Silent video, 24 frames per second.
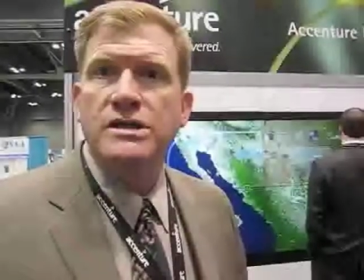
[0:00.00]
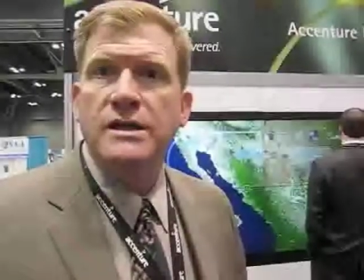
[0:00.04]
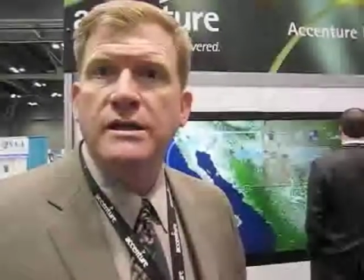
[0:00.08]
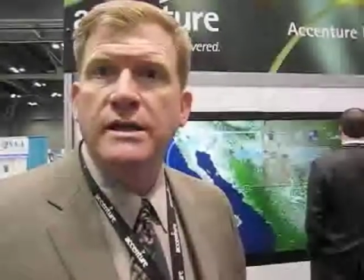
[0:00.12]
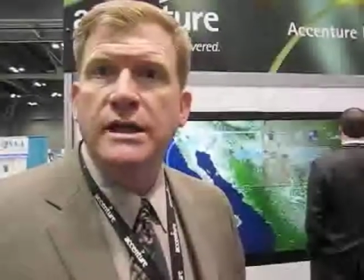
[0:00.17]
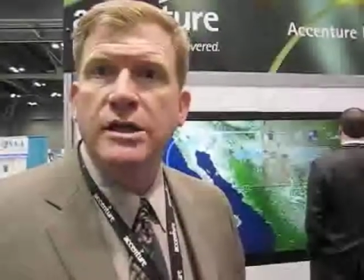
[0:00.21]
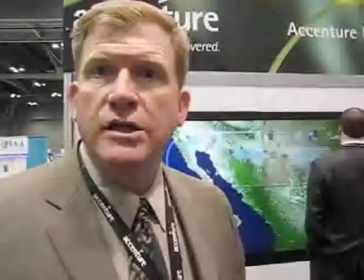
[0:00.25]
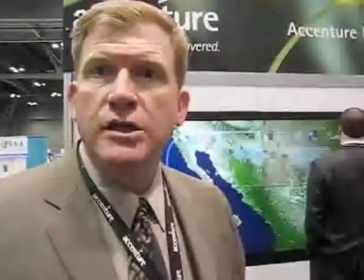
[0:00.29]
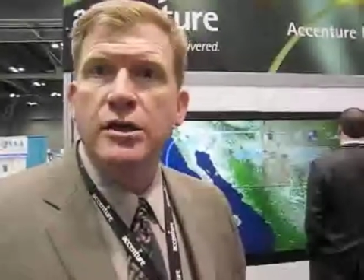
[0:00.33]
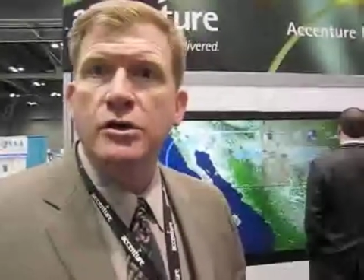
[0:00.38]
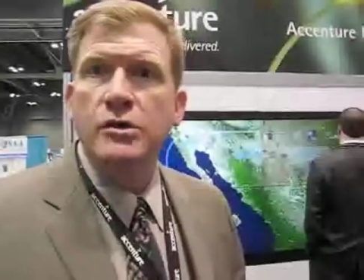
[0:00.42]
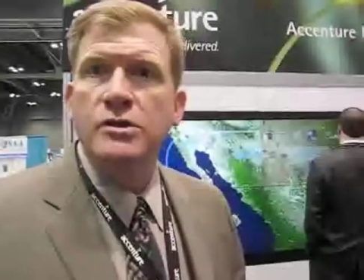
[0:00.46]
and
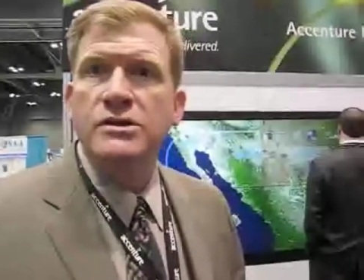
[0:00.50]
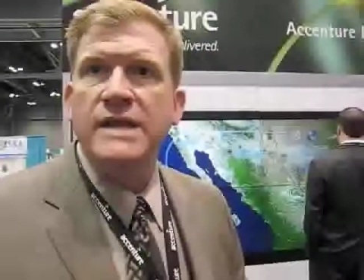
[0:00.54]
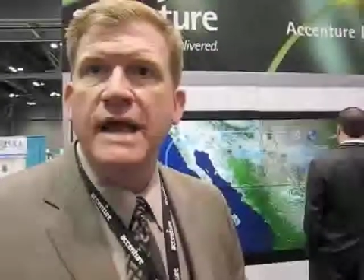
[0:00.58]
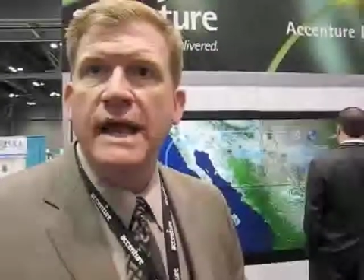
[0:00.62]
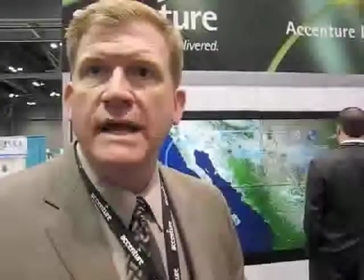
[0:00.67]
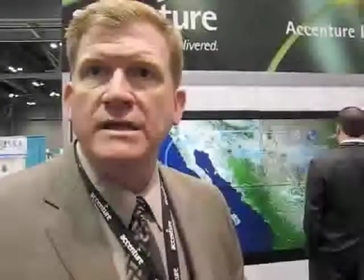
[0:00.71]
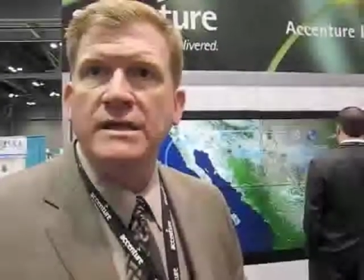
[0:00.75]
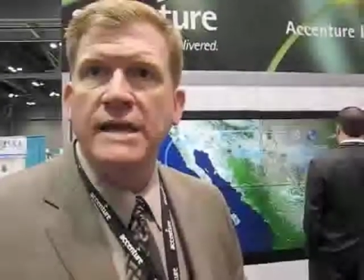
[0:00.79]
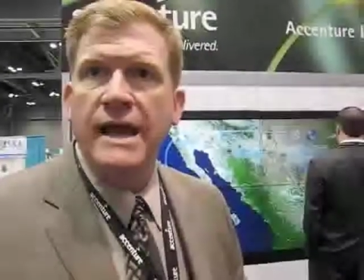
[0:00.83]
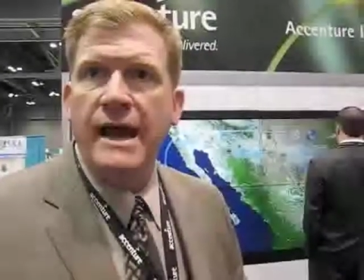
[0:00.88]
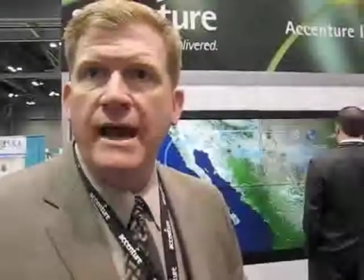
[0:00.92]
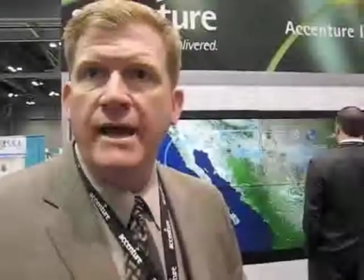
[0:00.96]
then use
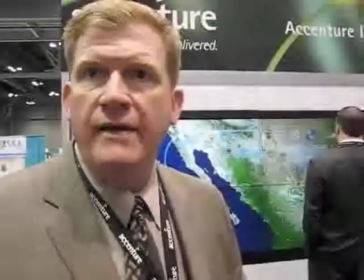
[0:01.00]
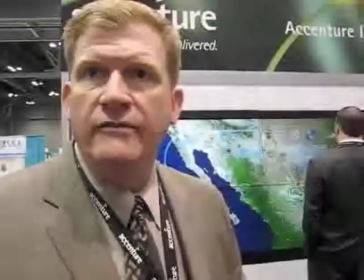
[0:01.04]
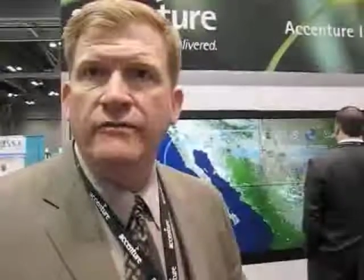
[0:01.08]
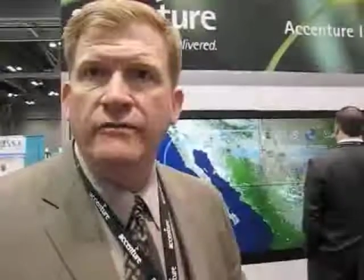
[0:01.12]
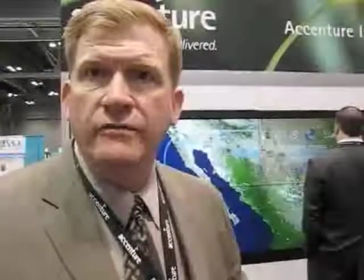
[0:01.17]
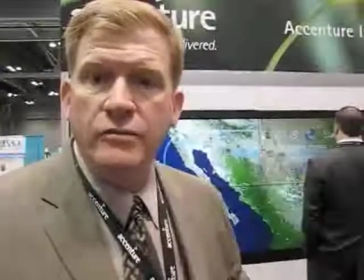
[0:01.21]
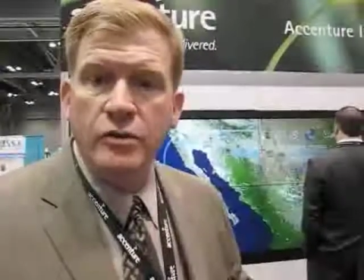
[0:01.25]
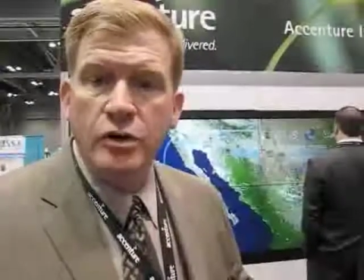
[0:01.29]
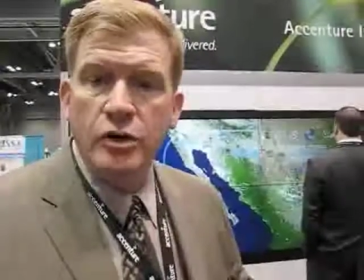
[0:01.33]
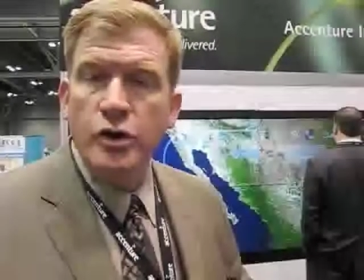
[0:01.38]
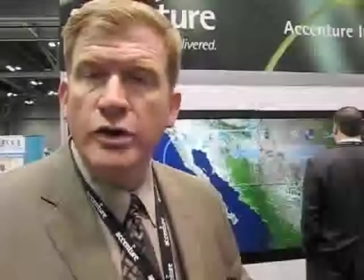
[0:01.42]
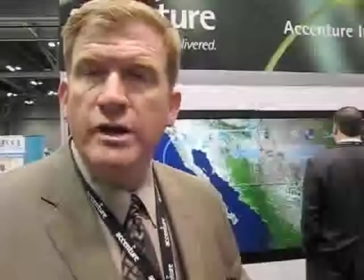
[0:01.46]
that to have
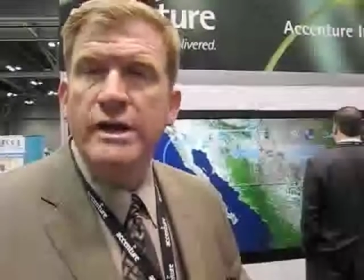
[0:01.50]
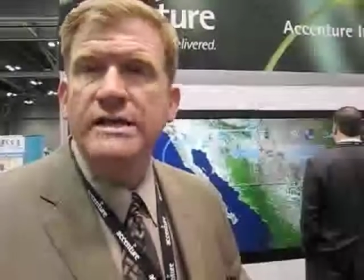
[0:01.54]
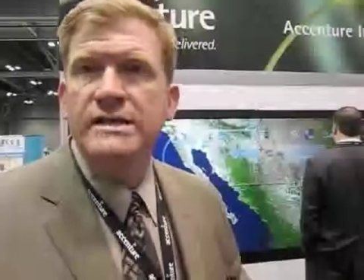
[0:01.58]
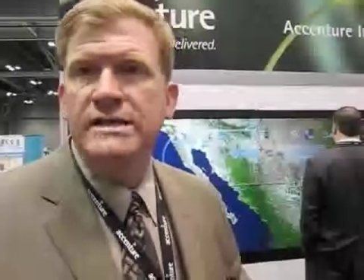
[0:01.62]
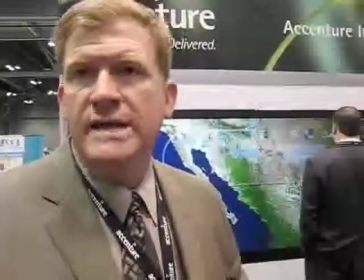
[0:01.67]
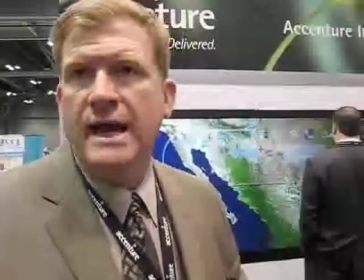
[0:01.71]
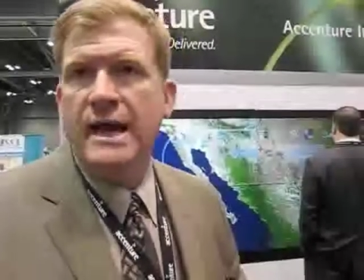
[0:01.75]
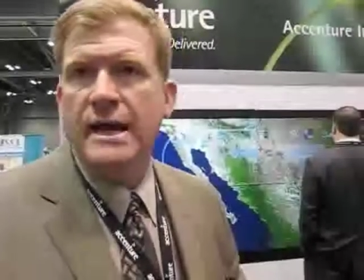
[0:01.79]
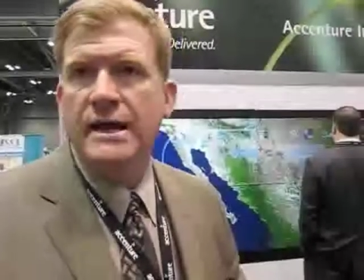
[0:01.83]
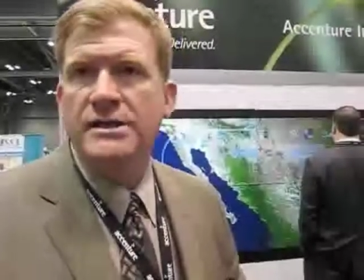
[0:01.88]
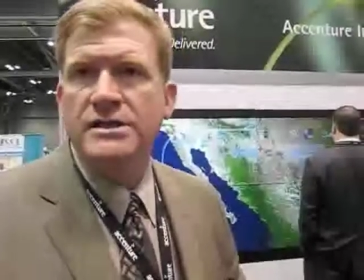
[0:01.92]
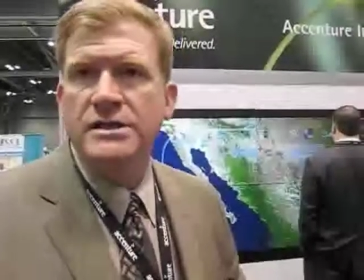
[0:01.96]
good
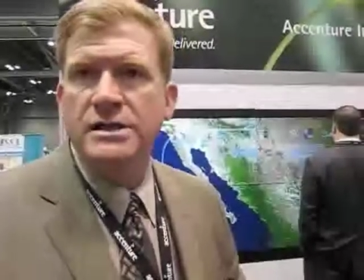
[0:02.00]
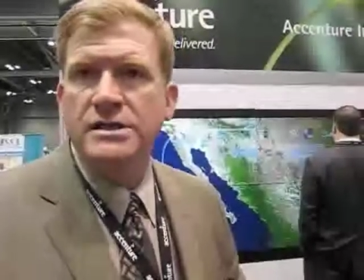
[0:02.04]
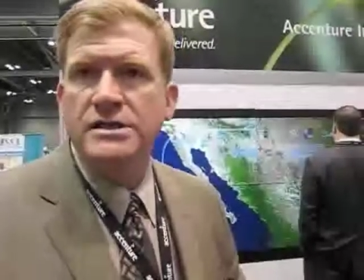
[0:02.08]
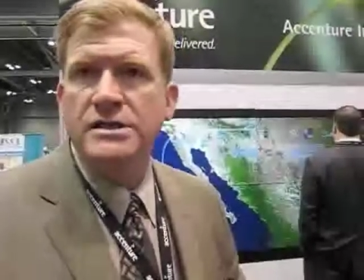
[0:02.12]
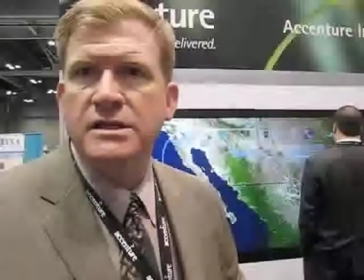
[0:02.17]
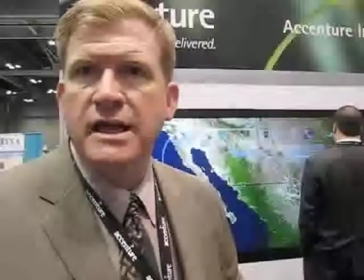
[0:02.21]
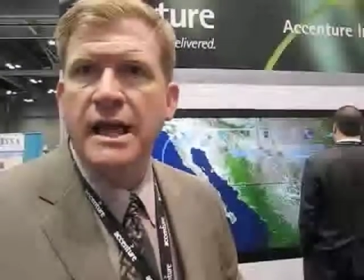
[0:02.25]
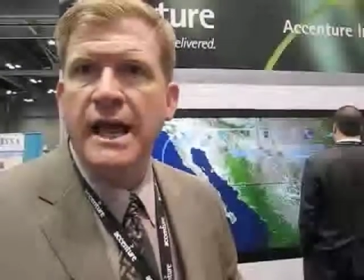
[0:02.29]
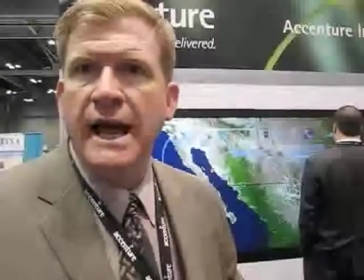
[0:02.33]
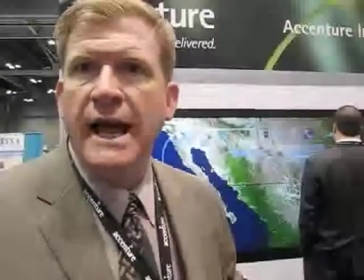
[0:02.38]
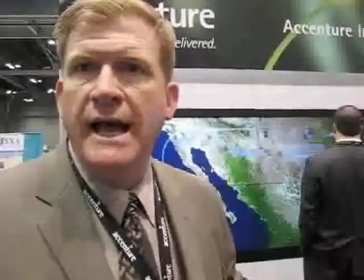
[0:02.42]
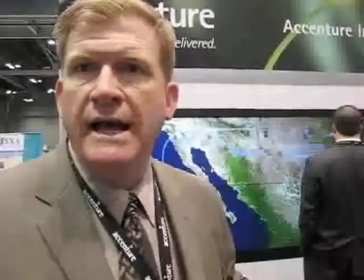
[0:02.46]
intelligence
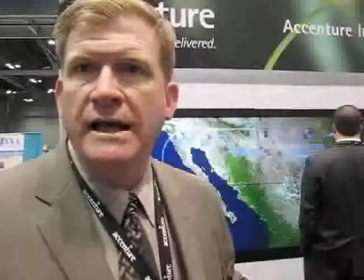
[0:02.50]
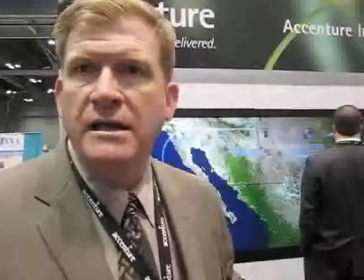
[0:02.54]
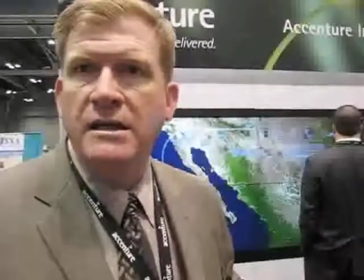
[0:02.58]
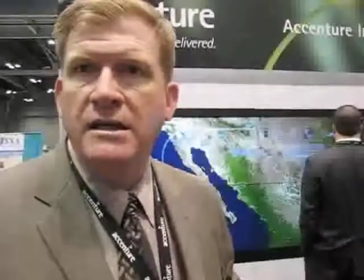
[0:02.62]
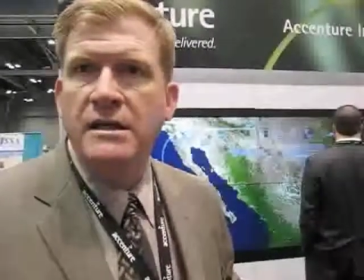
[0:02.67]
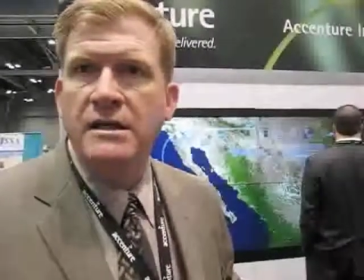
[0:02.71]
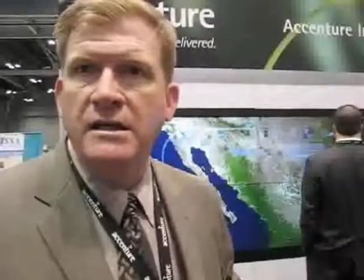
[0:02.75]
to guide